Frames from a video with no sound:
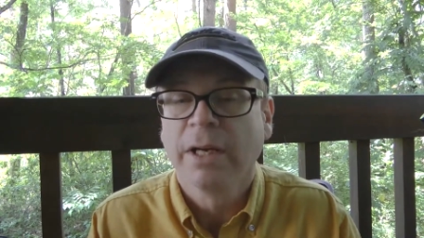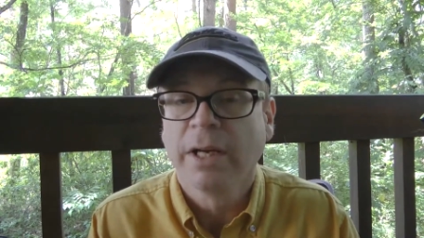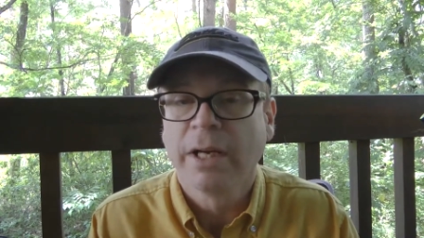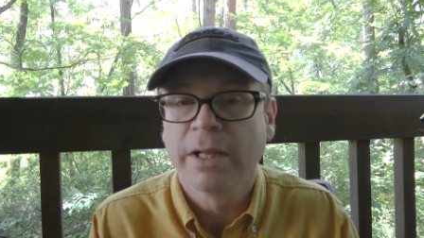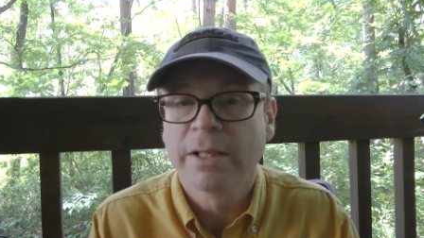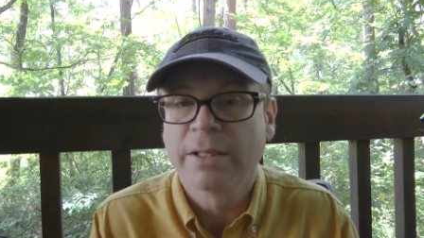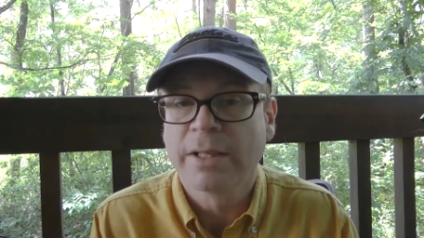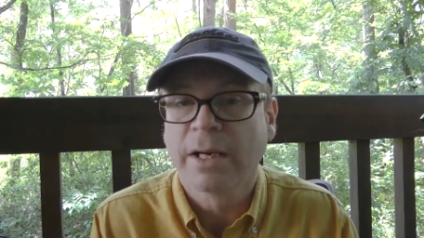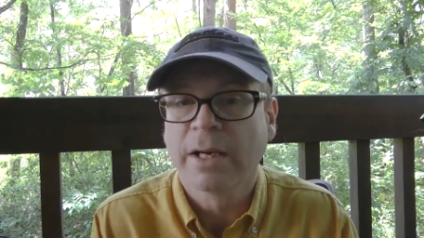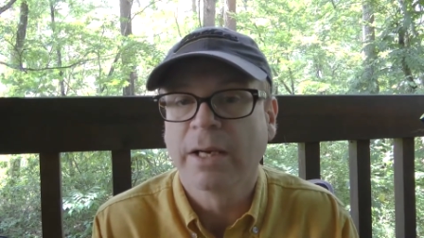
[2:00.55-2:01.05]

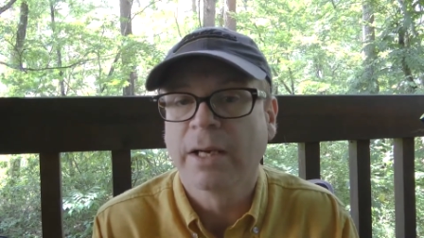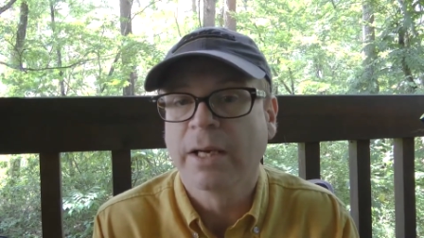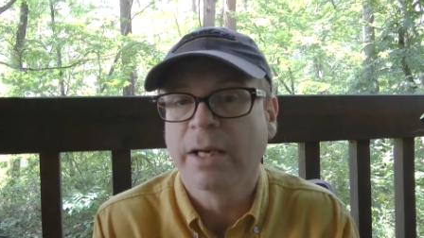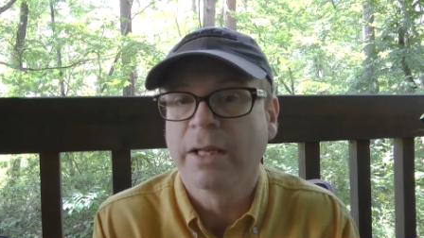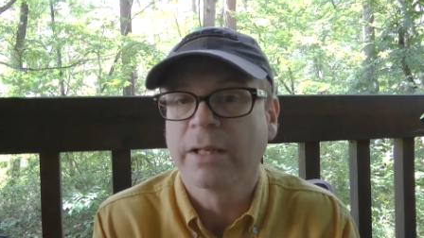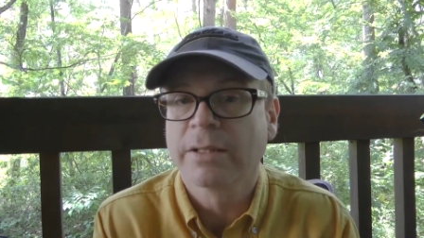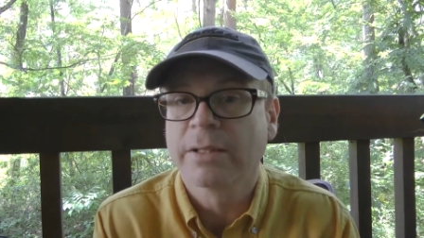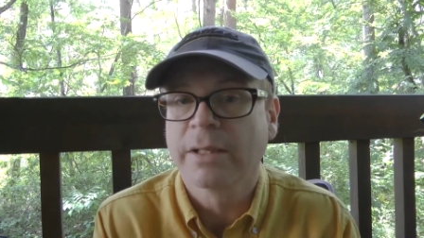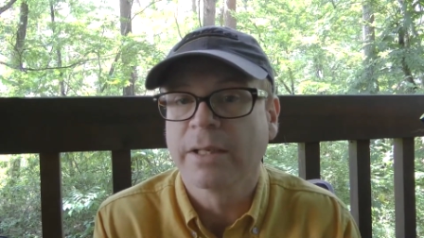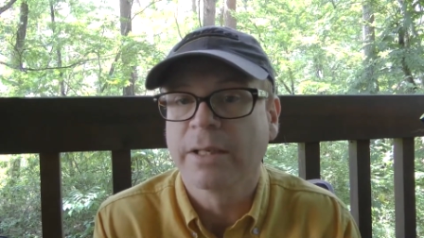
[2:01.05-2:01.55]
It's
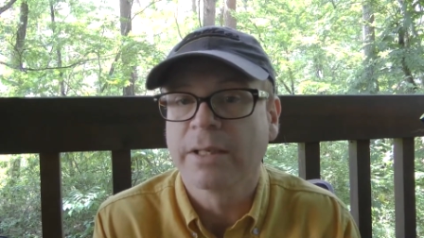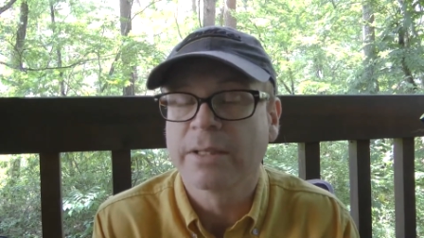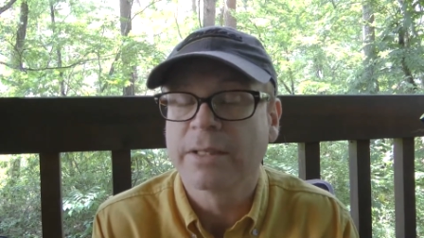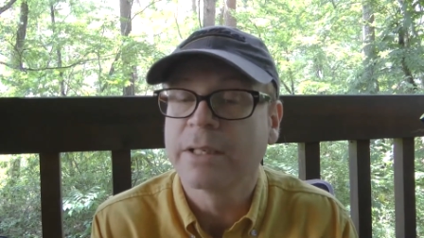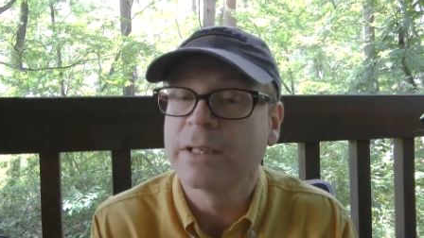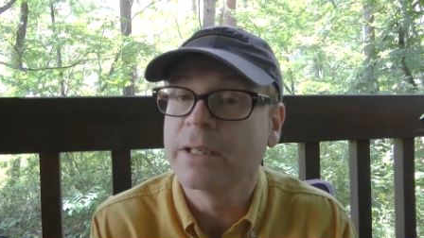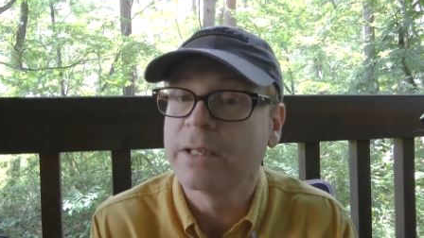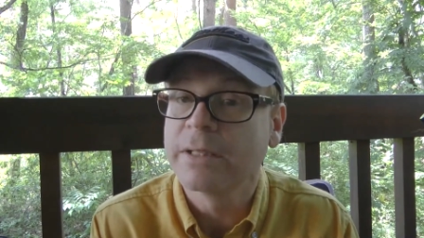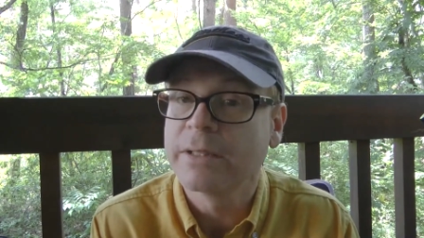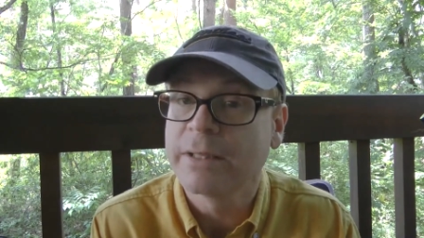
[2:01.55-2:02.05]

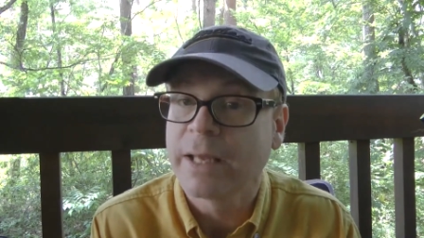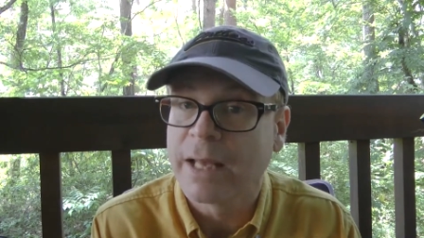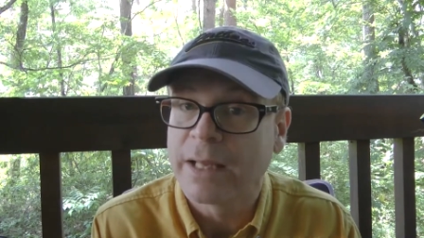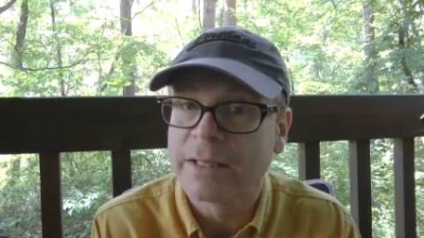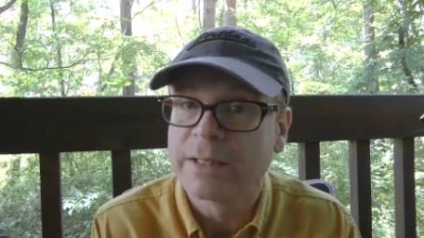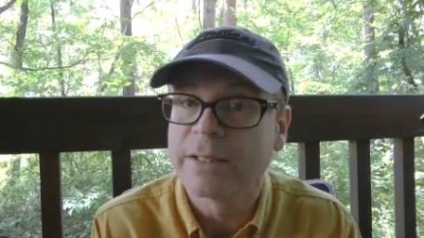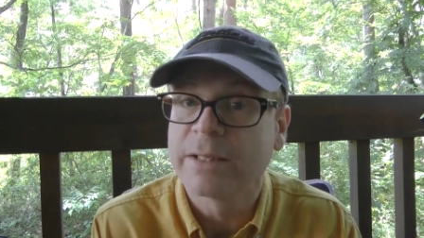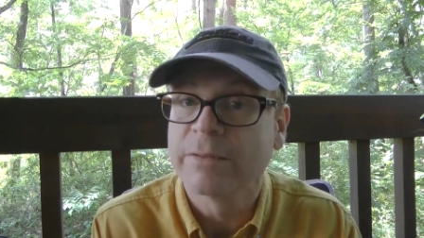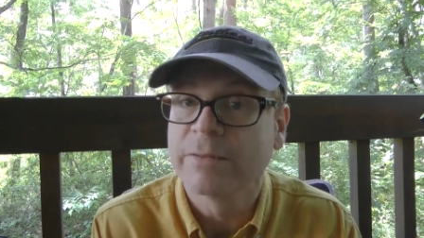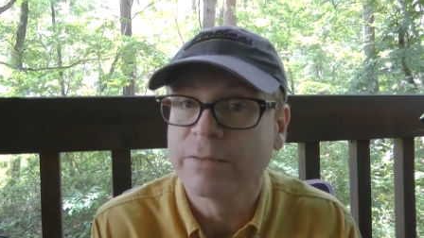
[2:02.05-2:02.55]
an
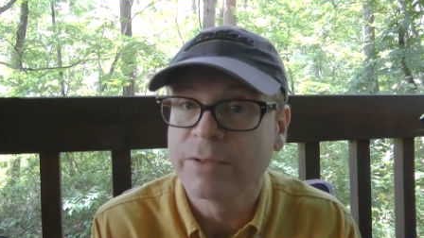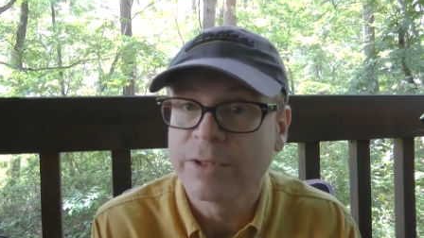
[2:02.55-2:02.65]
intensive